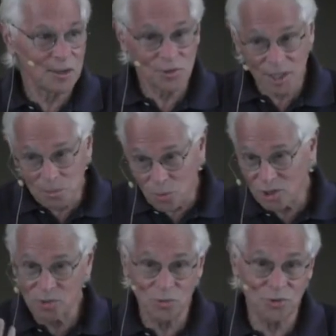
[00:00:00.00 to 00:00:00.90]
I would say
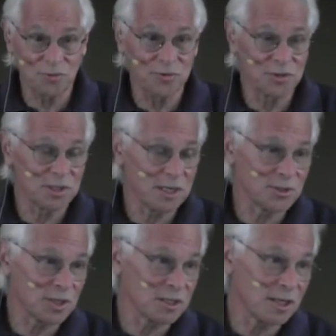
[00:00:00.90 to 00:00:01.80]
much more
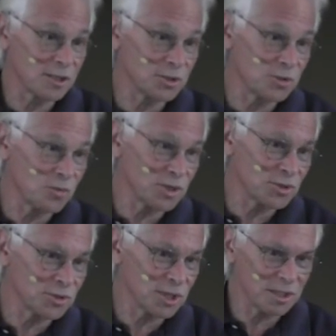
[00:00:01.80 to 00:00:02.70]
sophisticated psychology than
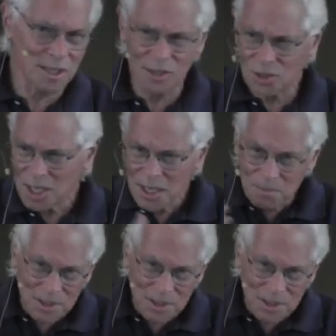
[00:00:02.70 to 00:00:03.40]
Western psychology,